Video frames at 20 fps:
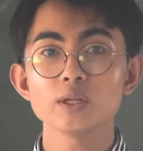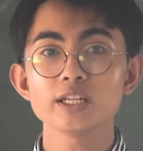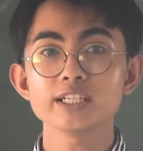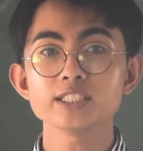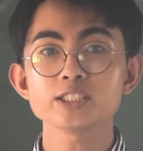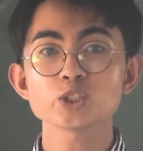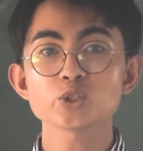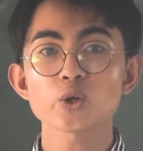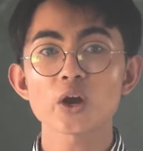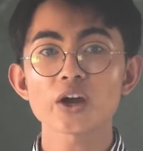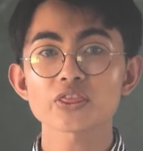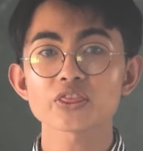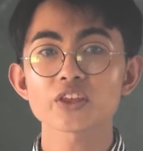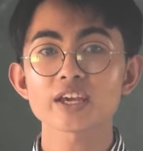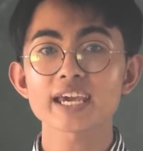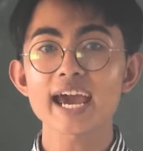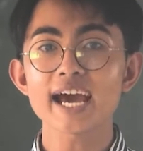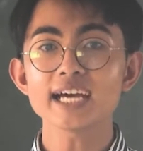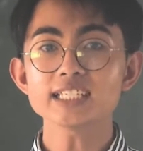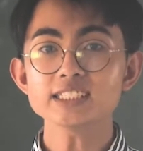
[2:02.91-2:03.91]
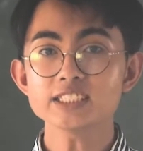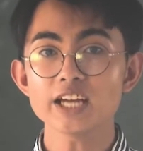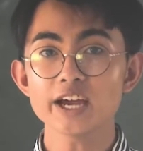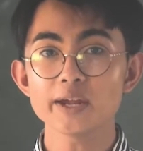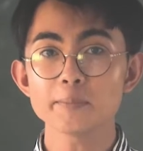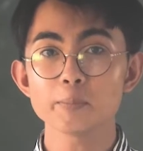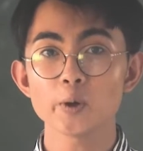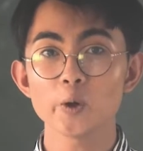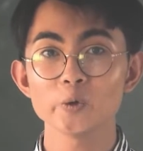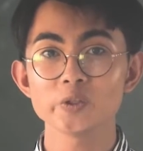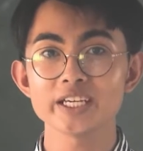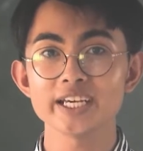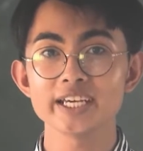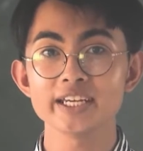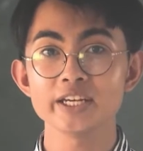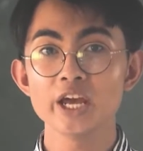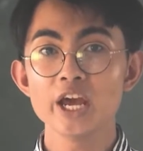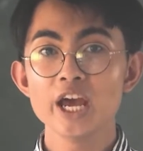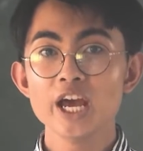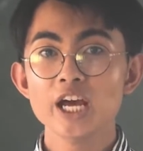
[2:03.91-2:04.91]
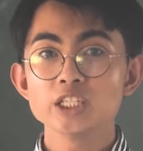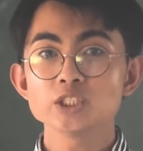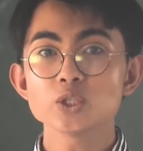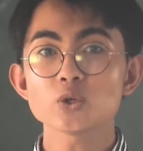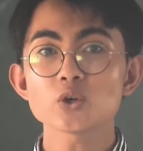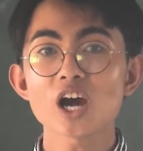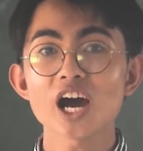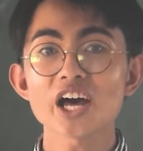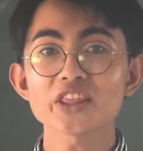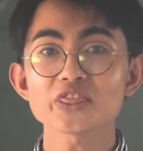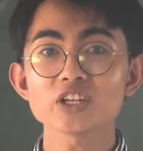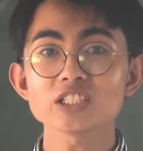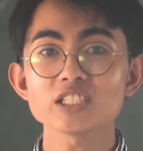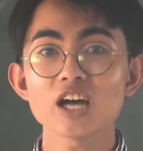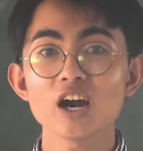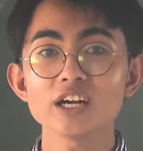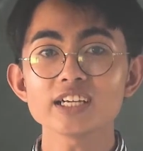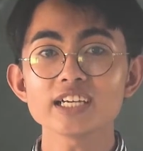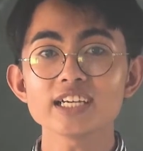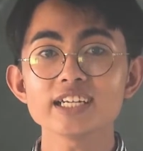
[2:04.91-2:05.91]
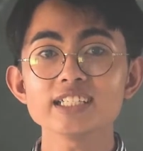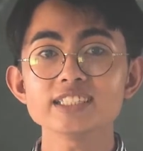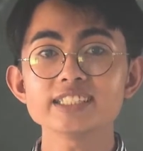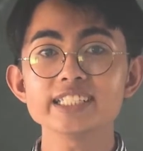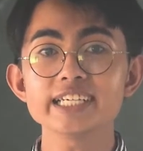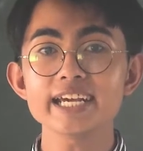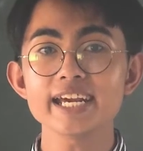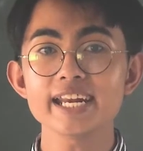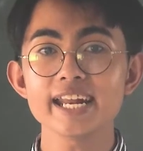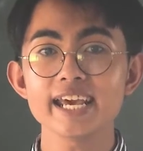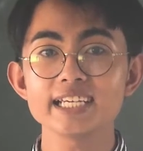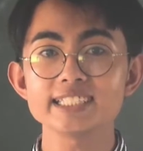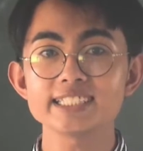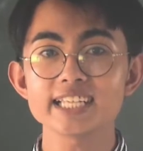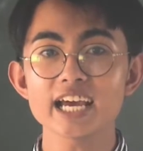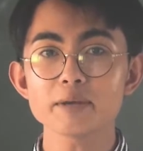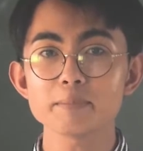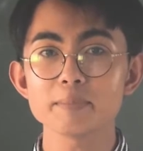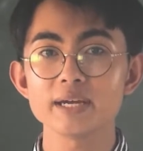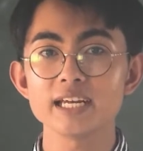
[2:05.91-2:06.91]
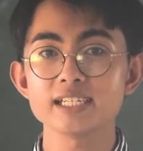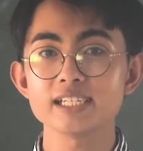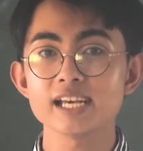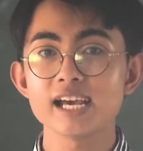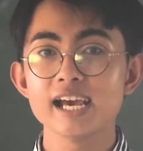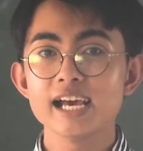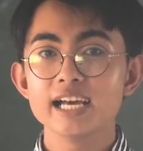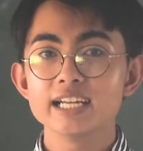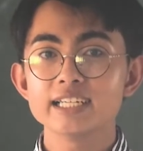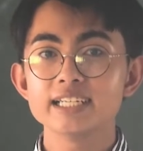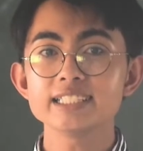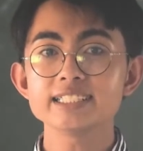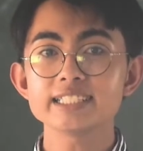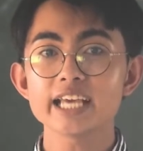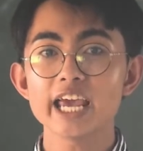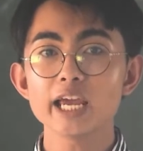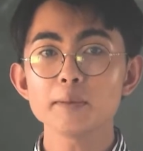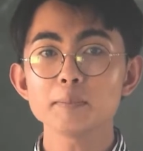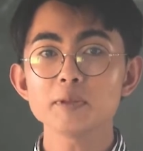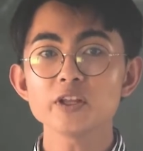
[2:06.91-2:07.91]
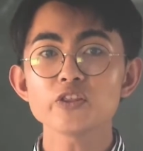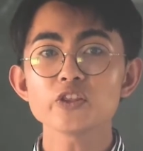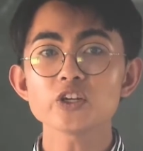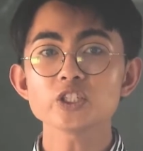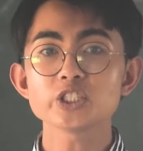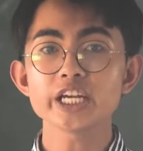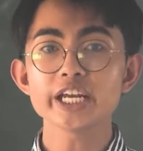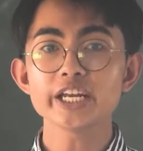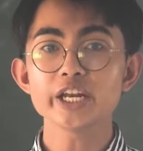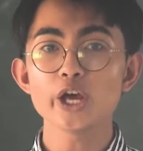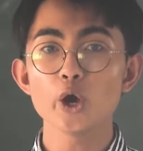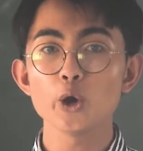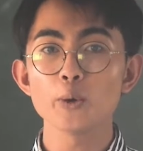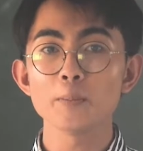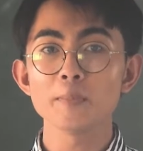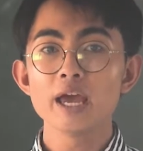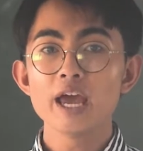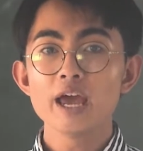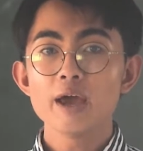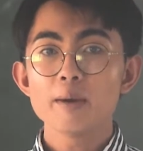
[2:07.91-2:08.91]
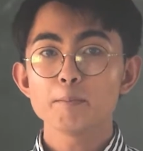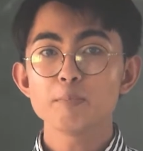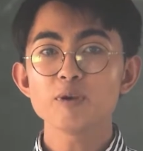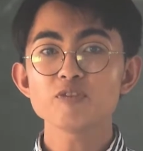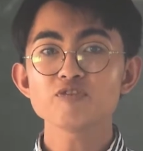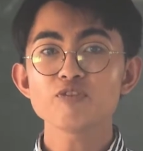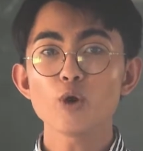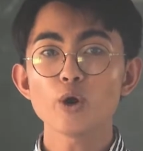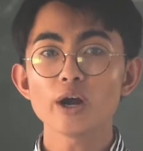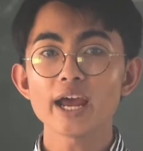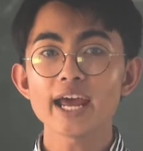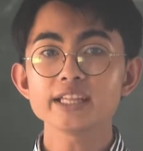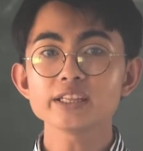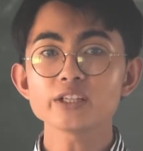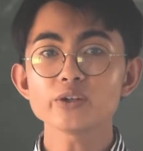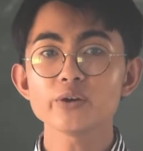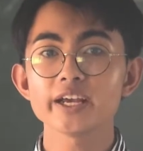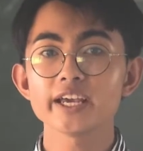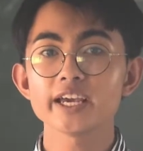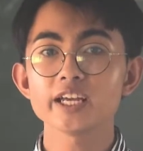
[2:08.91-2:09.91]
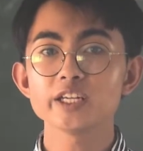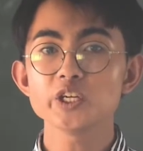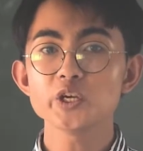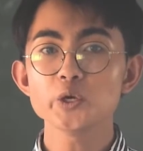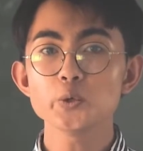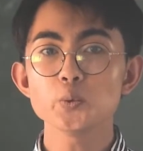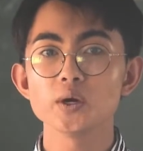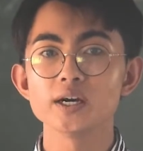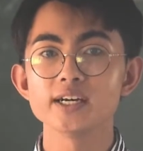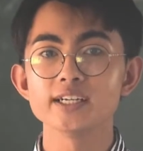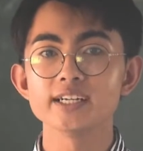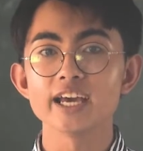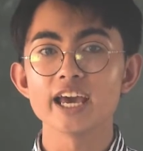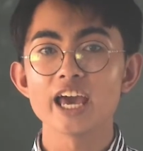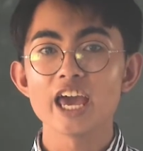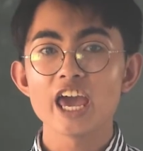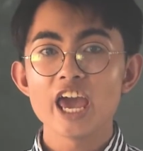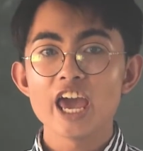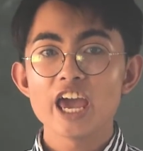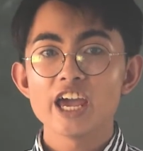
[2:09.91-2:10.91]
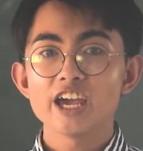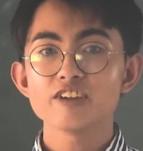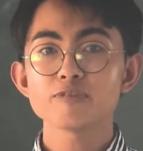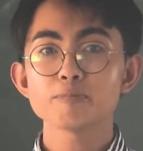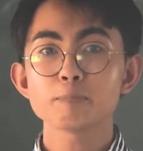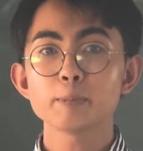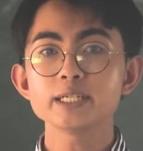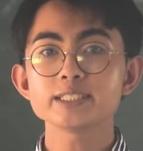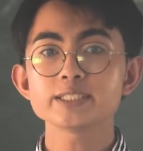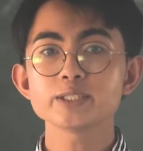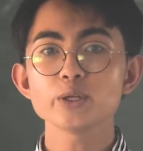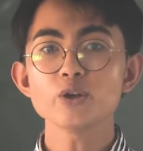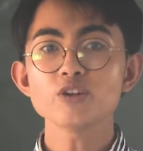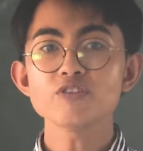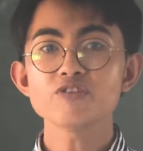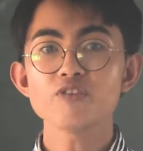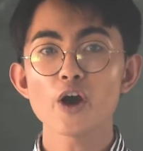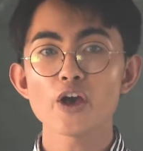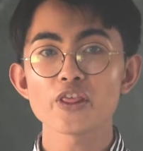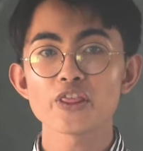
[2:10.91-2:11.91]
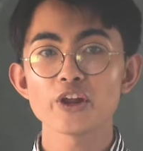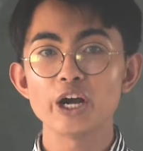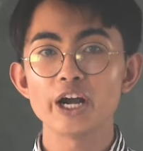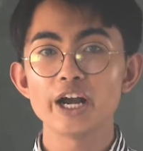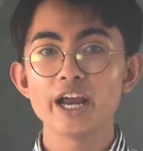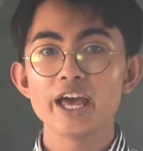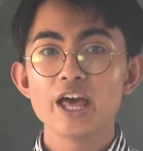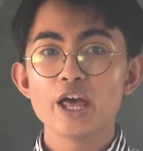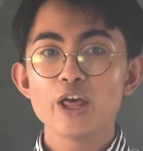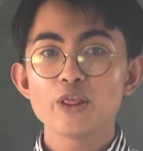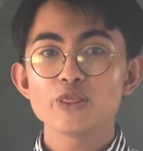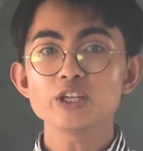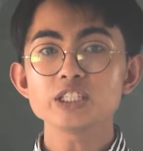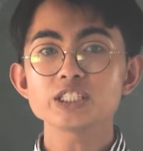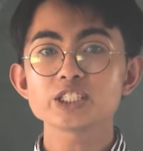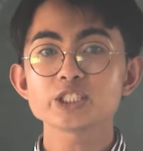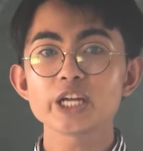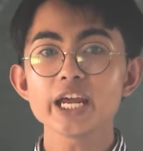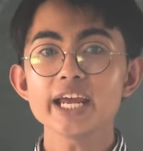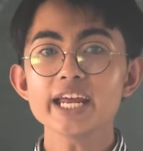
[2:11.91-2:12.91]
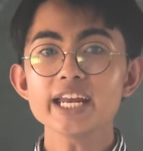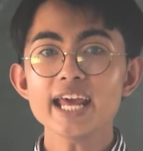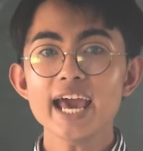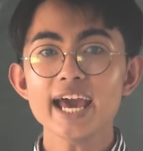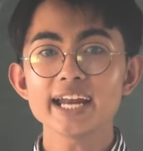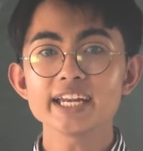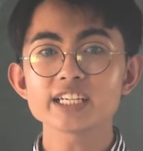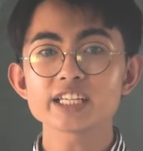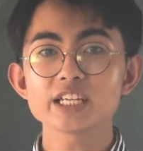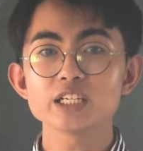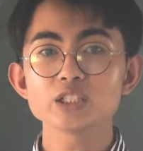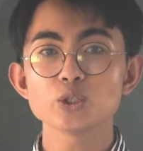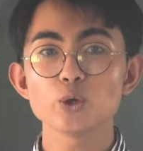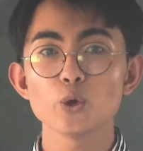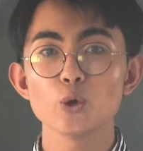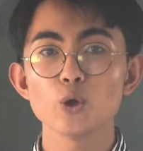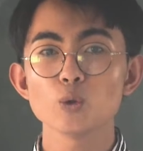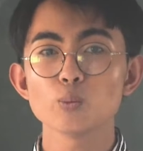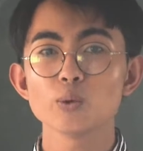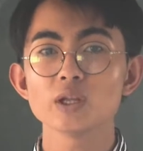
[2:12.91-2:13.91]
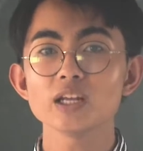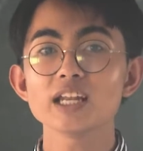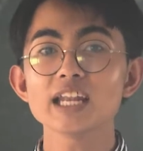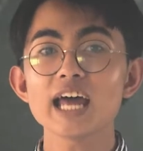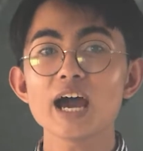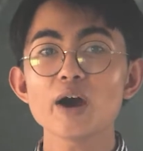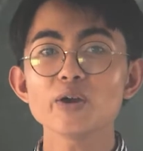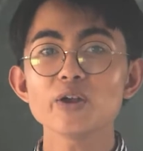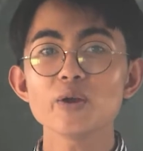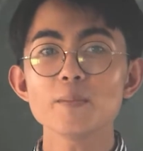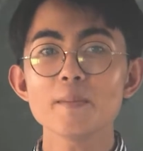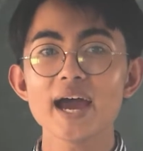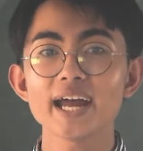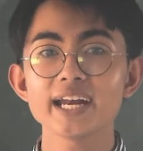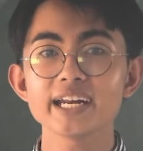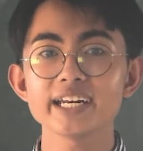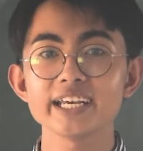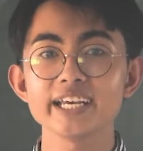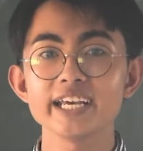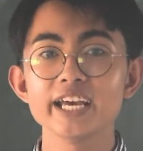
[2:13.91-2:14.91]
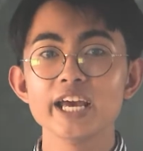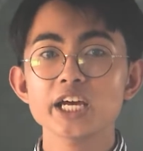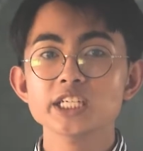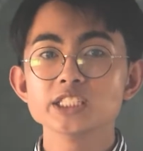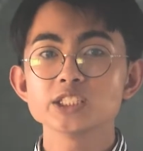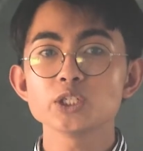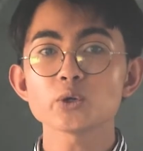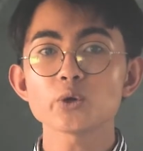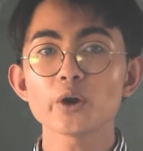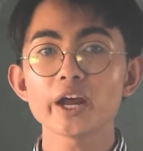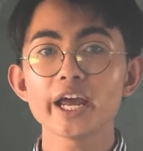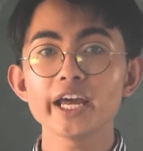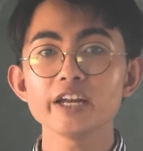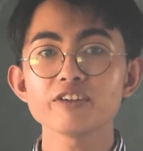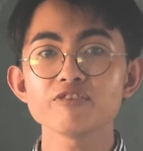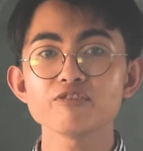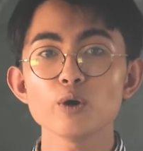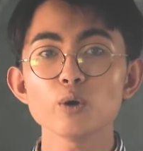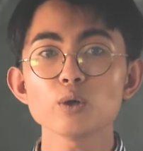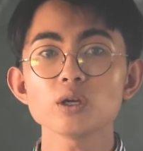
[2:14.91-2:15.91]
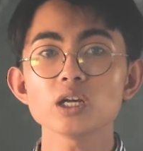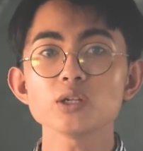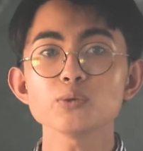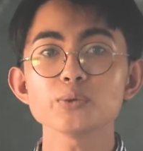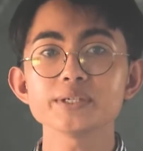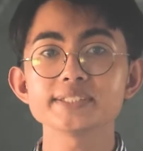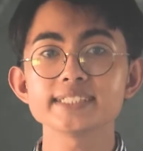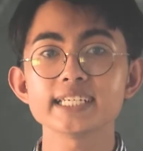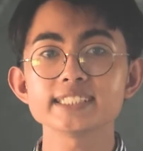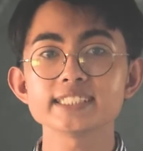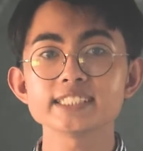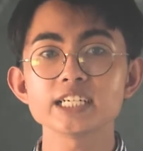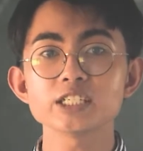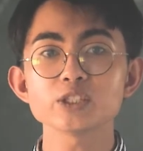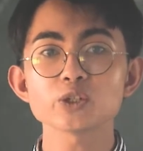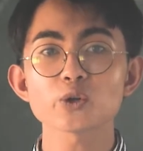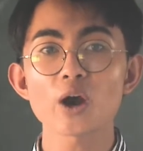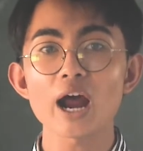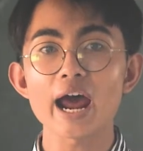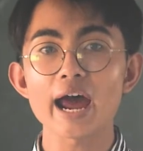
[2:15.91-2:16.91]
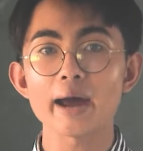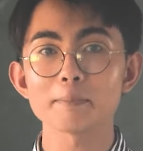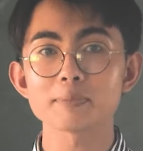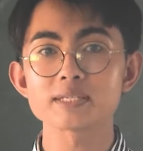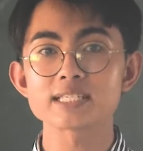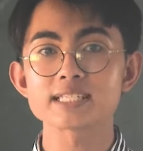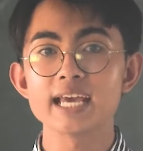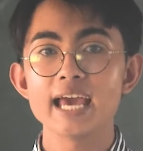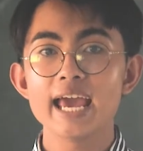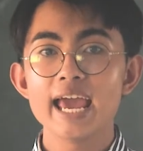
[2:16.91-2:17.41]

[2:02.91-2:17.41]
will instruct the Cas9 protein to cut the targeted DNA segment, disabling the genome before entering a new one. If pursued further, this gene editing tool will allow humanity to create fungal-resistant crops,